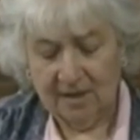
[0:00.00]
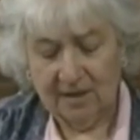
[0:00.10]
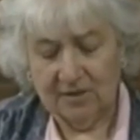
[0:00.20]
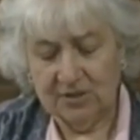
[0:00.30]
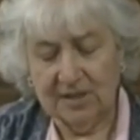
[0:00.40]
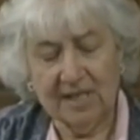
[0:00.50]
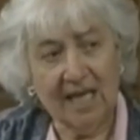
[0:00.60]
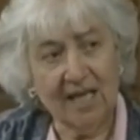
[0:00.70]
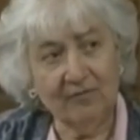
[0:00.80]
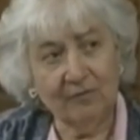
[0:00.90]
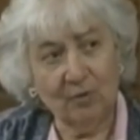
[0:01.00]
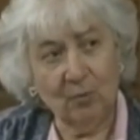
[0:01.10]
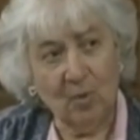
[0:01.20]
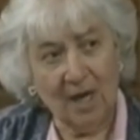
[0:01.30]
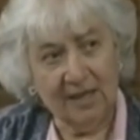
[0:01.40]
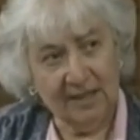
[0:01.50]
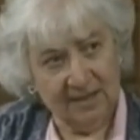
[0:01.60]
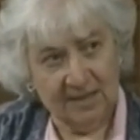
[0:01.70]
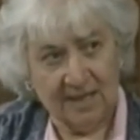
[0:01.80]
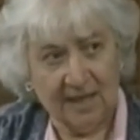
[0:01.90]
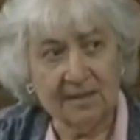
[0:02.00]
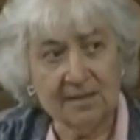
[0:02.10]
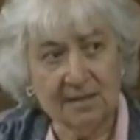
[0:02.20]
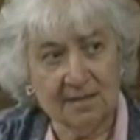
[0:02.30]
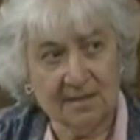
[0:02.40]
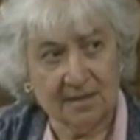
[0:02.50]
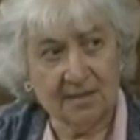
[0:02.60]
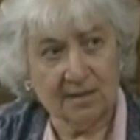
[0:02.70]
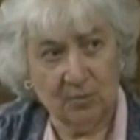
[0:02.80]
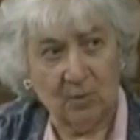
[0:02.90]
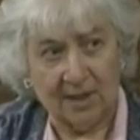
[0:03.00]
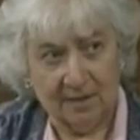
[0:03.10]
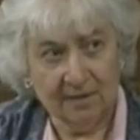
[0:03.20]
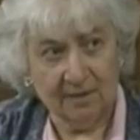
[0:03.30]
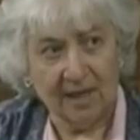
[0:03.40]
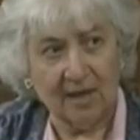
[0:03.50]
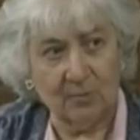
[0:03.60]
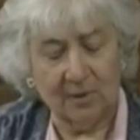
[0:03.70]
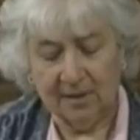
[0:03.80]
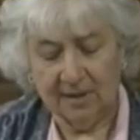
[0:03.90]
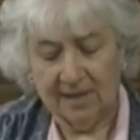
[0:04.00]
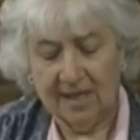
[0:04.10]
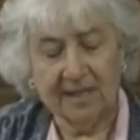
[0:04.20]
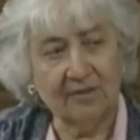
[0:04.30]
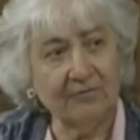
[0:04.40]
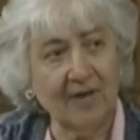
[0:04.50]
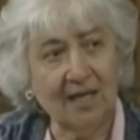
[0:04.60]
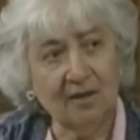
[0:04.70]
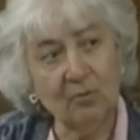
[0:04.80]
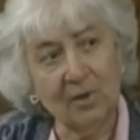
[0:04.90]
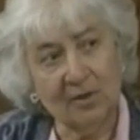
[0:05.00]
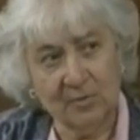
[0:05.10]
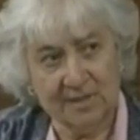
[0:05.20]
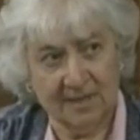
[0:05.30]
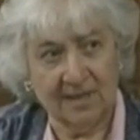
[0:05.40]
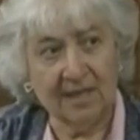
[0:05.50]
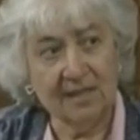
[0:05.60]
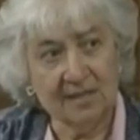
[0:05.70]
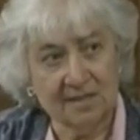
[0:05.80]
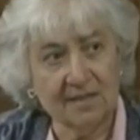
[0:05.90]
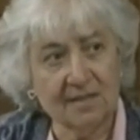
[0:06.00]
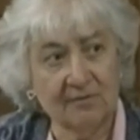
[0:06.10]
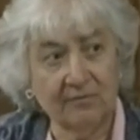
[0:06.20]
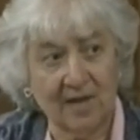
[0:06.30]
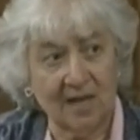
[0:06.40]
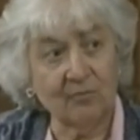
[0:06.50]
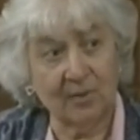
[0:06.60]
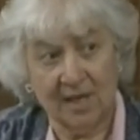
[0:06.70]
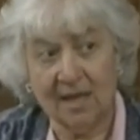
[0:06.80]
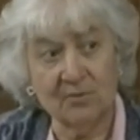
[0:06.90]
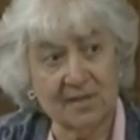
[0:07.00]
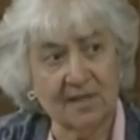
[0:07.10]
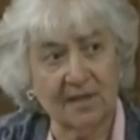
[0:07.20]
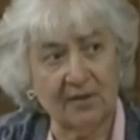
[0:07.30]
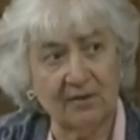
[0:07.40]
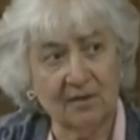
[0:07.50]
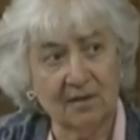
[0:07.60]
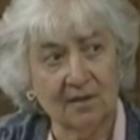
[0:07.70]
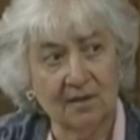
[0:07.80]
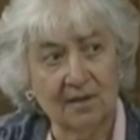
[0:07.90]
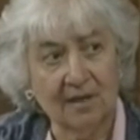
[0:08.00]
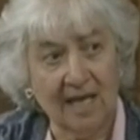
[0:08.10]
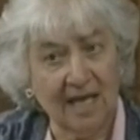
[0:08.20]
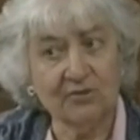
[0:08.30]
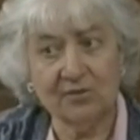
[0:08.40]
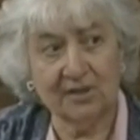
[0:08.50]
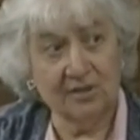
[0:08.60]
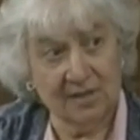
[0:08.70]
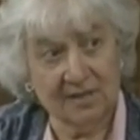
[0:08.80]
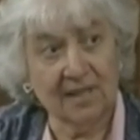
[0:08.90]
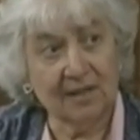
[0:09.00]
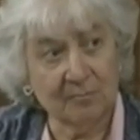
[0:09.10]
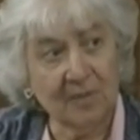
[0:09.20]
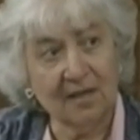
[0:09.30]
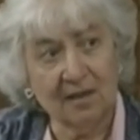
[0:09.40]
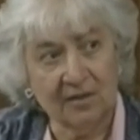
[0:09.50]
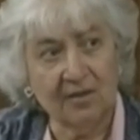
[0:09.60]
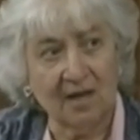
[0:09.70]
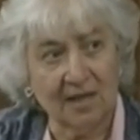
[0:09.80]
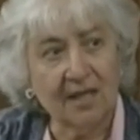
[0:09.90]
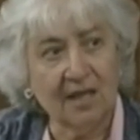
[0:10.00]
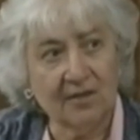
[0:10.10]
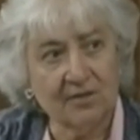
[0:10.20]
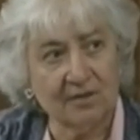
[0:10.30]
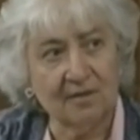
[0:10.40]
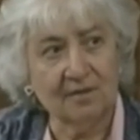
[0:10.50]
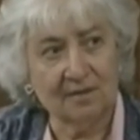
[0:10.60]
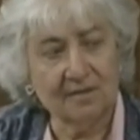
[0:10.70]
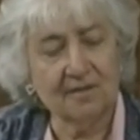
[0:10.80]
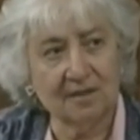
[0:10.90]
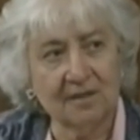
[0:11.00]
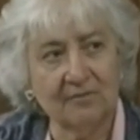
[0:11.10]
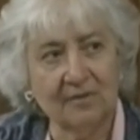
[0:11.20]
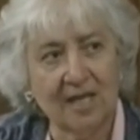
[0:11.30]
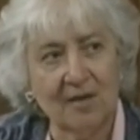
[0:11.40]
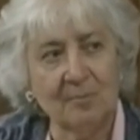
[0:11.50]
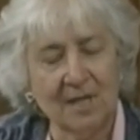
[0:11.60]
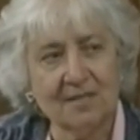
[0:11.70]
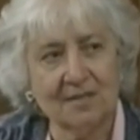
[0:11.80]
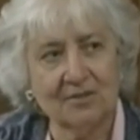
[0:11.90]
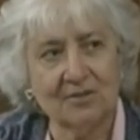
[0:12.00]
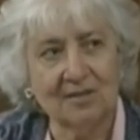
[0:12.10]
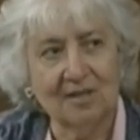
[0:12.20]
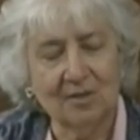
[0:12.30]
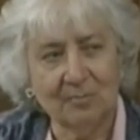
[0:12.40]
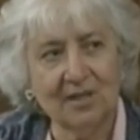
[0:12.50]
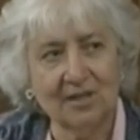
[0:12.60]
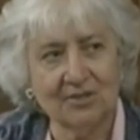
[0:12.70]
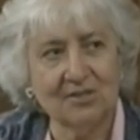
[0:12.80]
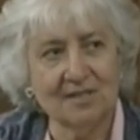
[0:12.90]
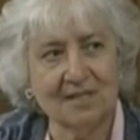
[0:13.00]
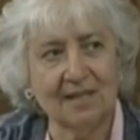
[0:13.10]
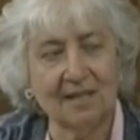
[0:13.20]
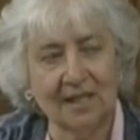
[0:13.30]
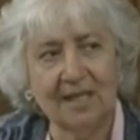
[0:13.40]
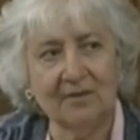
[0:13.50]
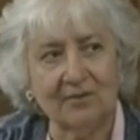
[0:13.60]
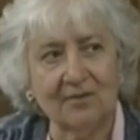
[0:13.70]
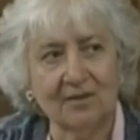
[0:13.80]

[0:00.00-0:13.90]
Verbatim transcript: She gave one in 1961, that one. The final one was in 1965 when I was there. Actually, she sent Michael the Archangel to deliver that message because she said later,